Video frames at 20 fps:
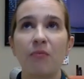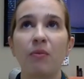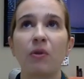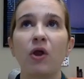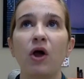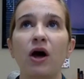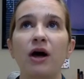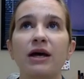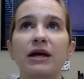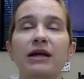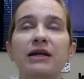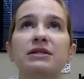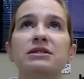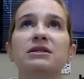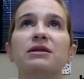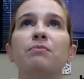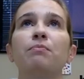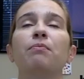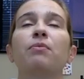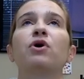Blogging
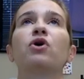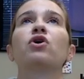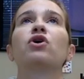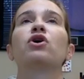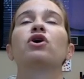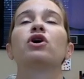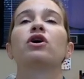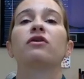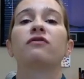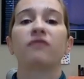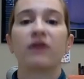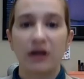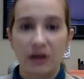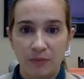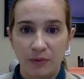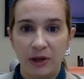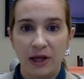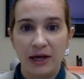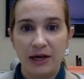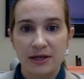is the
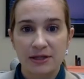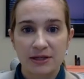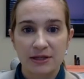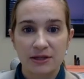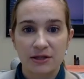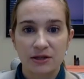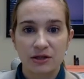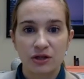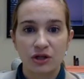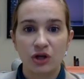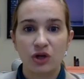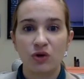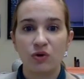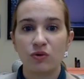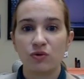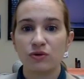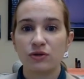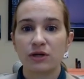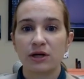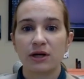perfect place to
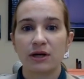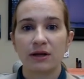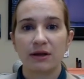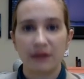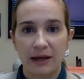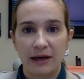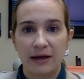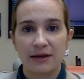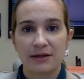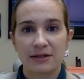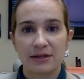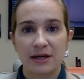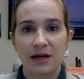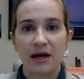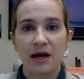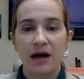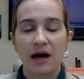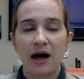use links.